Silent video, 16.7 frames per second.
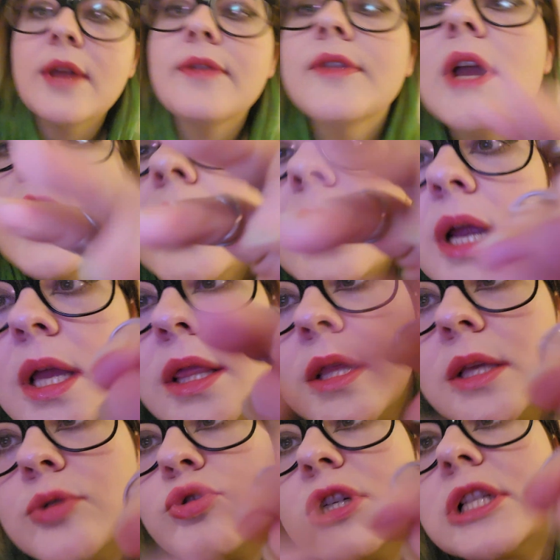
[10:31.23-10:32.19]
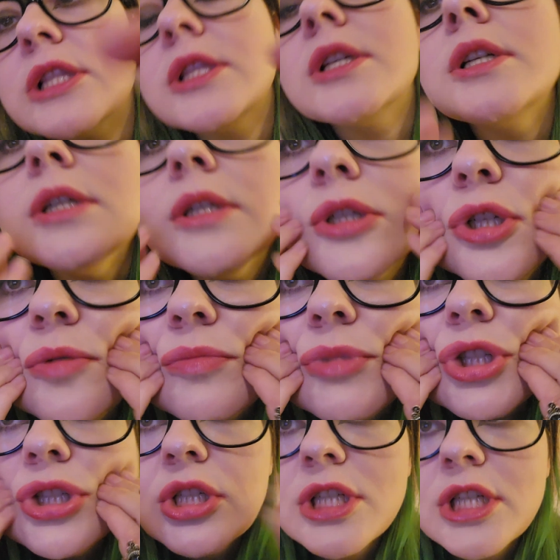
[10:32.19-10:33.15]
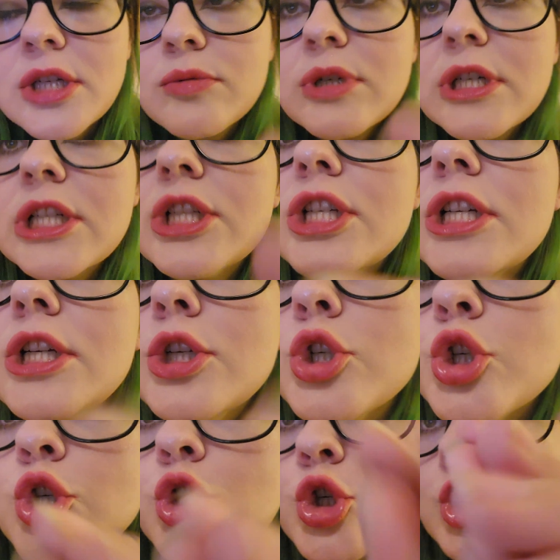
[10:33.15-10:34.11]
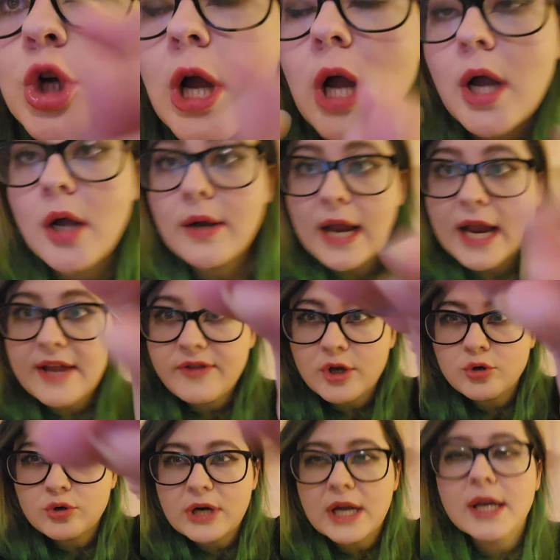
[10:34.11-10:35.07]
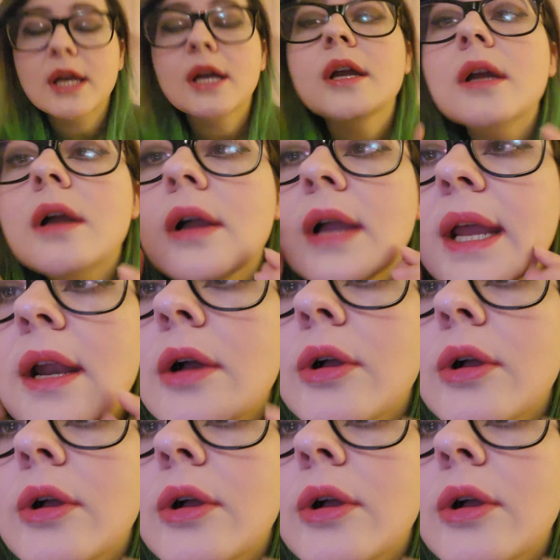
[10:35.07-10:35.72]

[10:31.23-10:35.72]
right there, and then right there, and I'm just gonna get right there. Okay, and then right here. Okay,